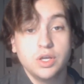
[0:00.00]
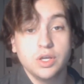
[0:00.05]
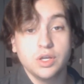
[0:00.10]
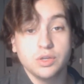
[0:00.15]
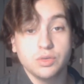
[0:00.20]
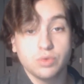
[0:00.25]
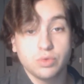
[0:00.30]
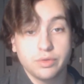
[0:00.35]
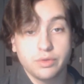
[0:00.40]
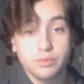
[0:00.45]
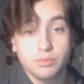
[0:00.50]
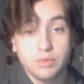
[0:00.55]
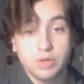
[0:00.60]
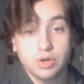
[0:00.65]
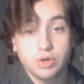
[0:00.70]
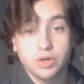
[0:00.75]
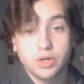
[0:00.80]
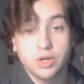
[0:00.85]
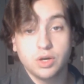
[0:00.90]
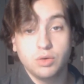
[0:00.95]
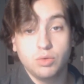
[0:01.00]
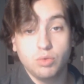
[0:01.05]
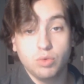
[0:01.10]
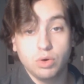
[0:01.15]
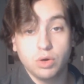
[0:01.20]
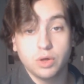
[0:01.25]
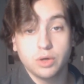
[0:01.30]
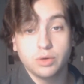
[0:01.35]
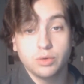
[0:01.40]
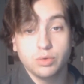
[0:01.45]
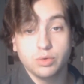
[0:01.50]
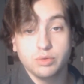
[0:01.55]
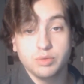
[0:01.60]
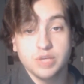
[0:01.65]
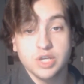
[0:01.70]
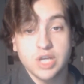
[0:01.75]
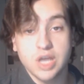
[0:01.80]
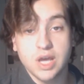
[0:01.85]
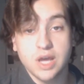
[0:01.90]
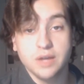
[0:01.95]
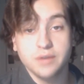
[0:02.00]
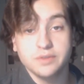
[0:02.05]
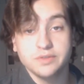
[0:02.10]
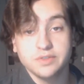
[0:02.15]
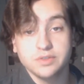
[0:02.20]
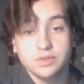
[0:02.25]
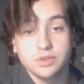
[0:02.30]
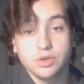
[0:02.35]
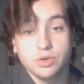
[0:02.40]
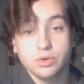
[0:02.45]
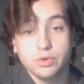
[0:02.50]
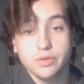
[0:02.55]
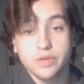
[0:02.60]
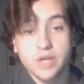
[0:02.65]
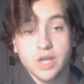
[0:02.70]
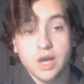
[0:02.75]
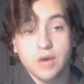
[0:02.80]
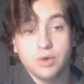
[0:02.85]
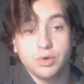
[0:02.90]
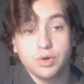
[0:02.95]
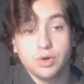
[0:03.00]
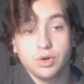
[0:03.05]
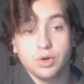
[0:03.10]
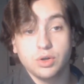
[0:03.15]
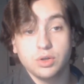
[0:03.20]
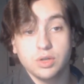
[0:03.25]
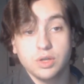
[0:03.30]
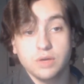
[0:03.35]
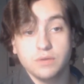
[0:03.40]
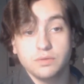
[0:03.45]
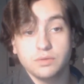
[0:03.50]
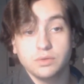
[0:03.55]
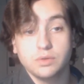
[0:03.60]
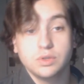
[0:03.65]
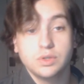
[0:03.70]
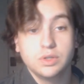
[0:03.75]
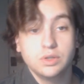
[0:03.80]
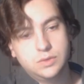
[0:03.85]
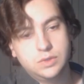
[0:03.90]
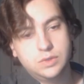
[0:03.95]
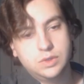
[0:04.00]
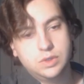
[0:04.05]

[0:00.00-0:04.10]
In North America, water would be added to lower the alcohol level.